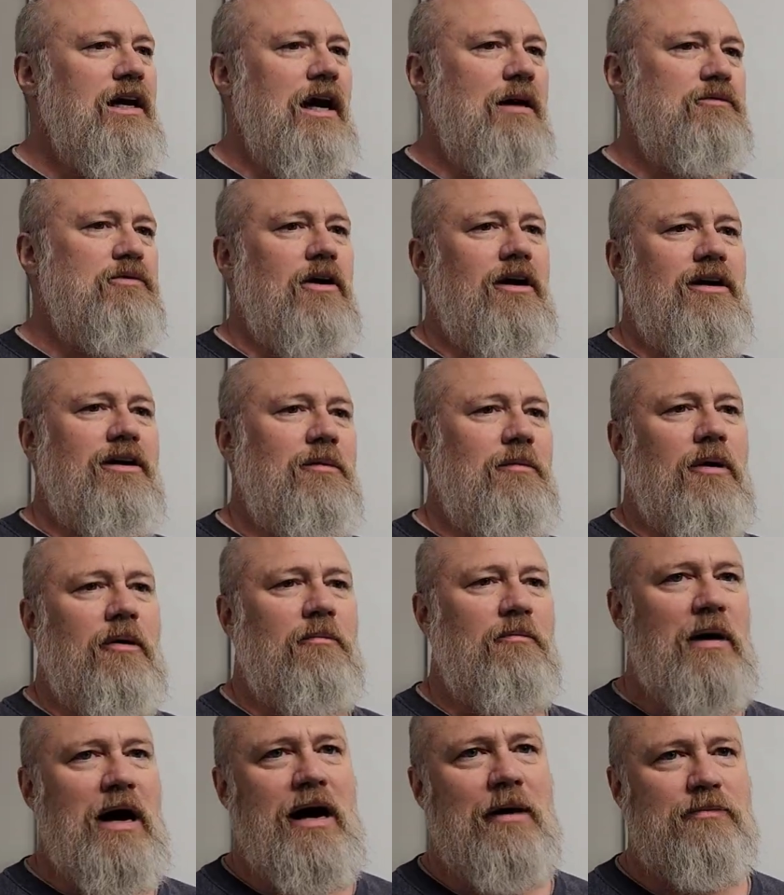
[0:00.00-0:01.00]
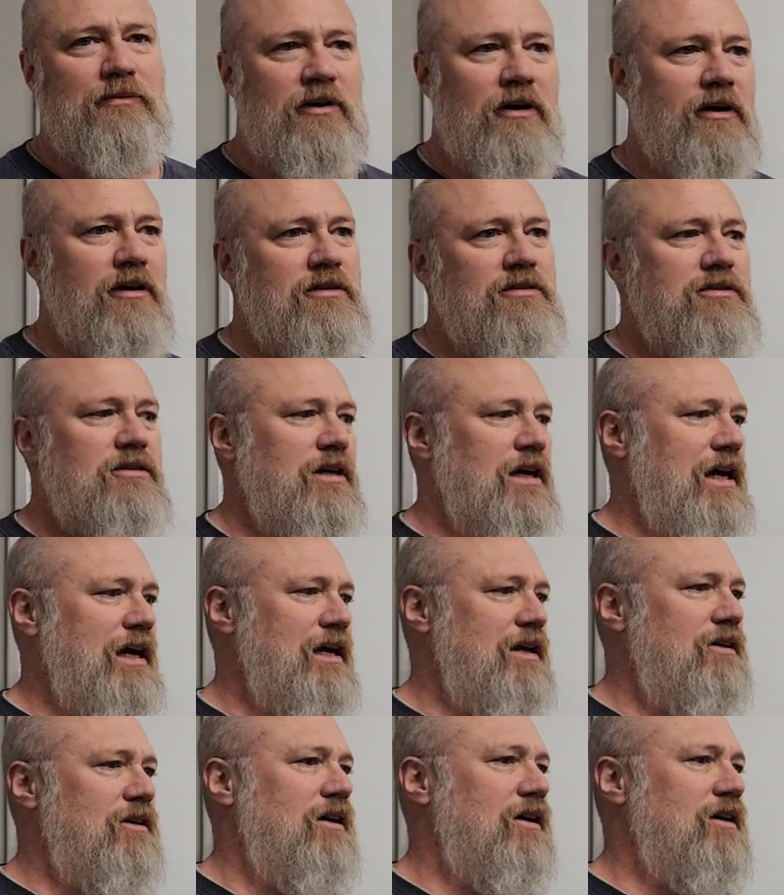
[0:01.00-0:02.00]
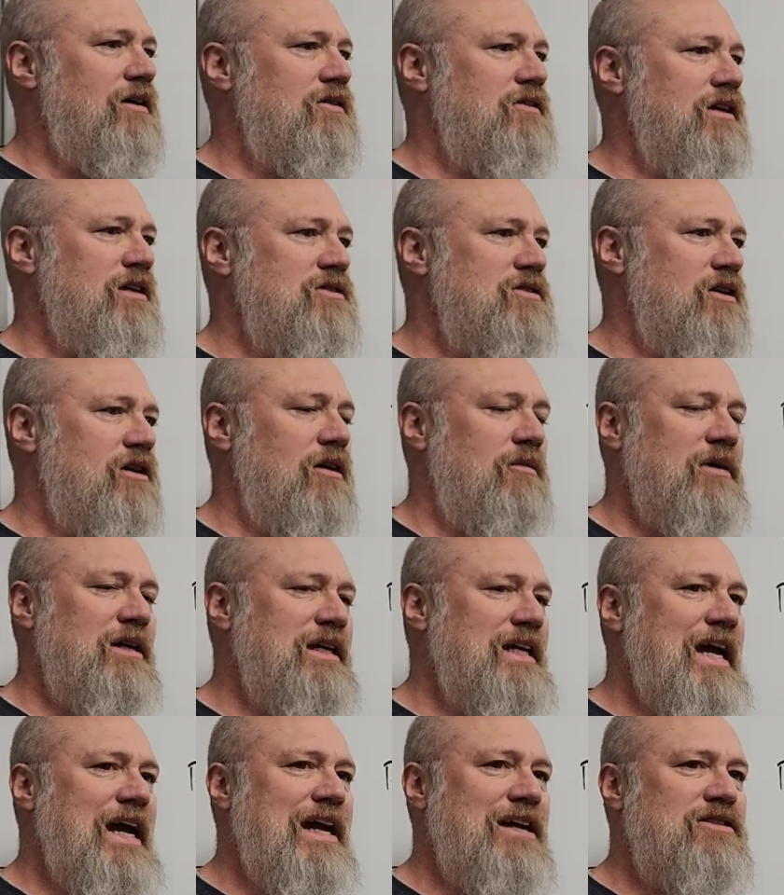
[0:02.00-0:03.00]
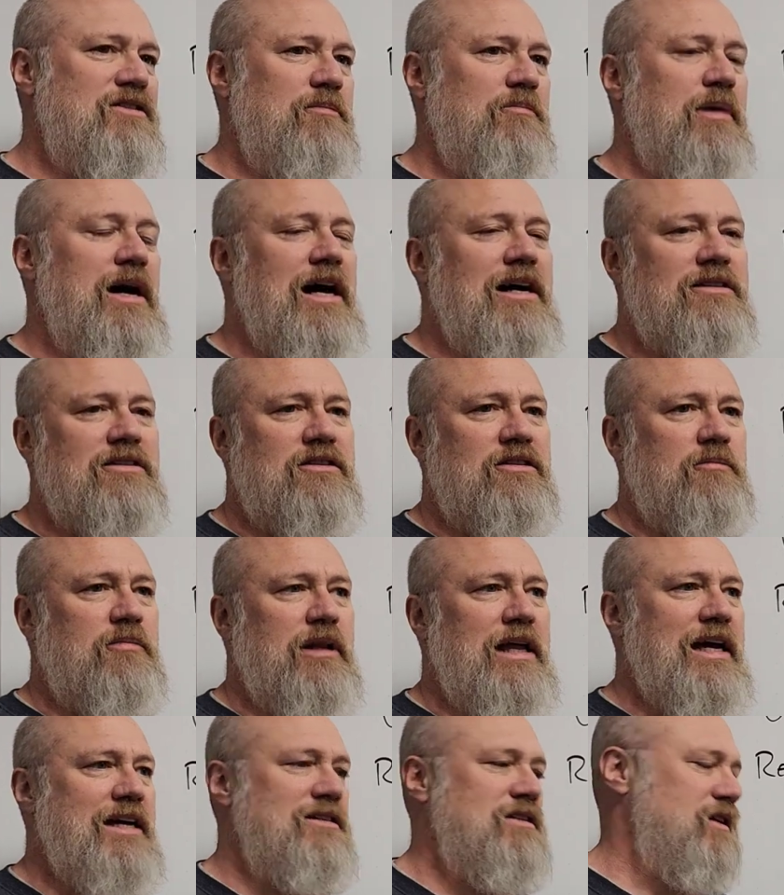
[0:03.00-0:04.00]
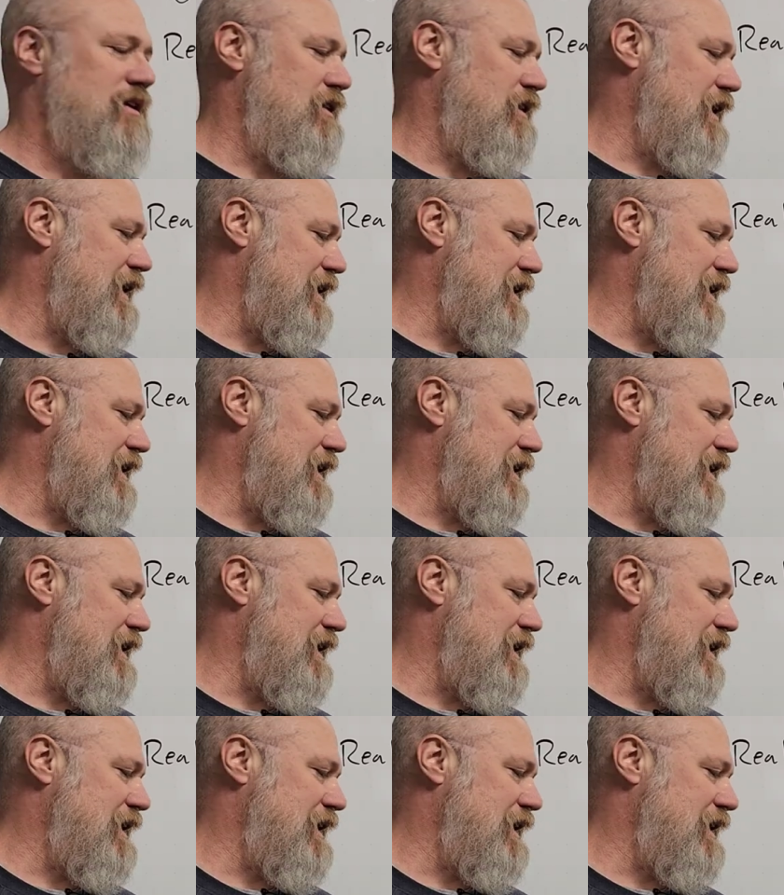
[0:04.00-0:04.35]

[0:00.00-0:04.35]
I'm talking about Pop-Tarts and uh, things that come in cans and boxes and plastic